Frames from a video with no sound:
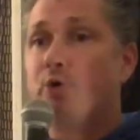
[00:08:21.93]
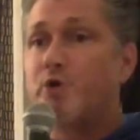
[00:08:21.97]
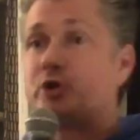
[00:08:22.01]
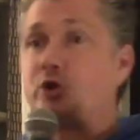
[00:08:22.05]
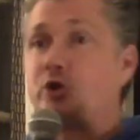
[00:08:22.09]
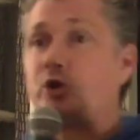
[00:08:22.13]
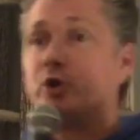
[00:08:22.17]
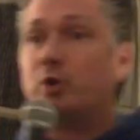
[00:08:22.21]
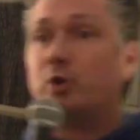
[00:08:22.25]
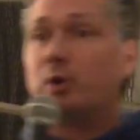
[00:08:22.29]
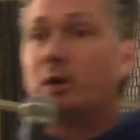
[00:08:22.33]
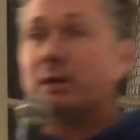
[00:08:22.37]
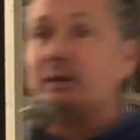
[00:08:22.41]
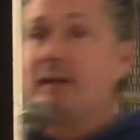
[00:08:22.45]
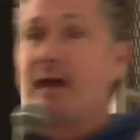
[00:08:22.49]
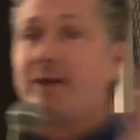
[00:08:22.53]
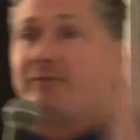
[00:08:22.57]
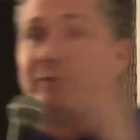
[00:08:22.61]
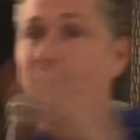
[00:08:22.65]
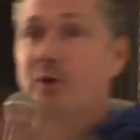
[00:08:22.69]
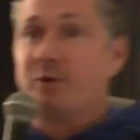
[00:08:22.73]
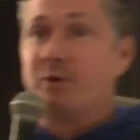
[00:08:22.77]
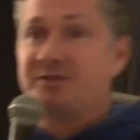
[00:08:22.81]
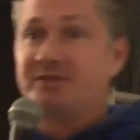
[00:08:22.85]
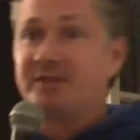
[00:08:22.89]
02,
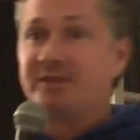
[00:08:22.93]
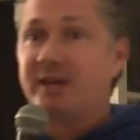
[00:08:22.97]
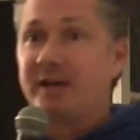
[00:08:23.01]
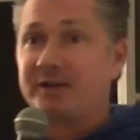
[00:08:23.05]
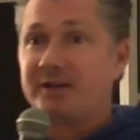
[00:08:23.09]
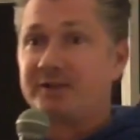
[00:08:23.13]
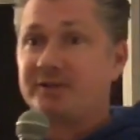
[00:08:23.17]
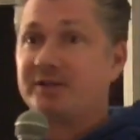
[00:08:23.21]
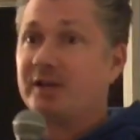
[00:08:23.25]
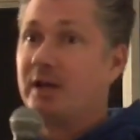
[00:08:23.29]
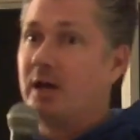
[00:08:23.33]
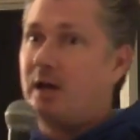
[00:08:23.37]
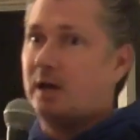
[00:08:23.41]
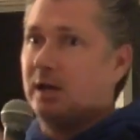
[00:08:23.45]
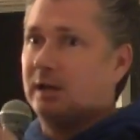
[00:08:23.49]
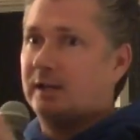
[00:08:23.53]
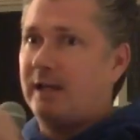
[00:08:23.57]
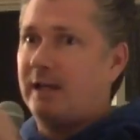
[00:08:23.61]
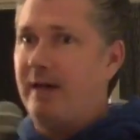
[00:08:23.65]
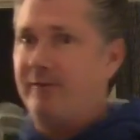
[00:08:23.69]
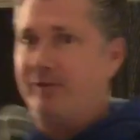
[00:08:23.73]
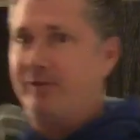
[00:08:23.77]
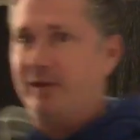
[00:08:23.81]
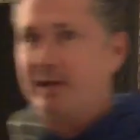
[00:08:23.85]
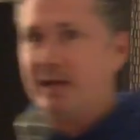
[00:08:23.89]
11, 06,
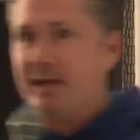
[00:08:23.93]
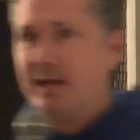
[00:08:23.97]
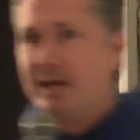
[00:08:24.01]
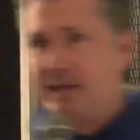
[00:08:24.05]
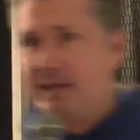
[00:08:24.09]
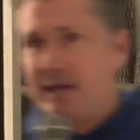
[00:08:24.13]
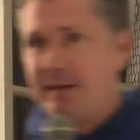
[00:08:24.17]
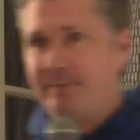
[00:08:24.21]
11.